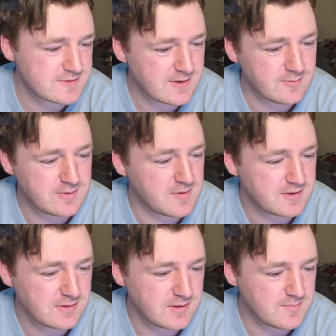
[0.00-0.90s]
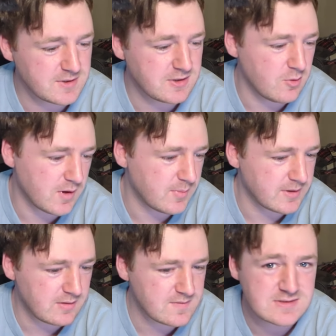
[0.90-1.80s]
so I really wanted them to do well,
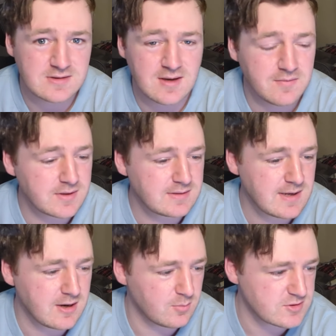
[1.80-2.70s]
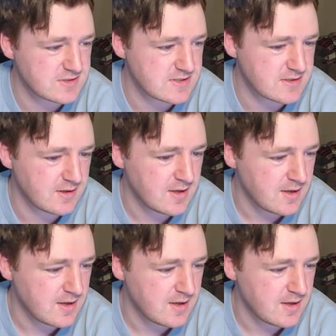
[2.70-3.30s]
but obviously they're having a terrible season.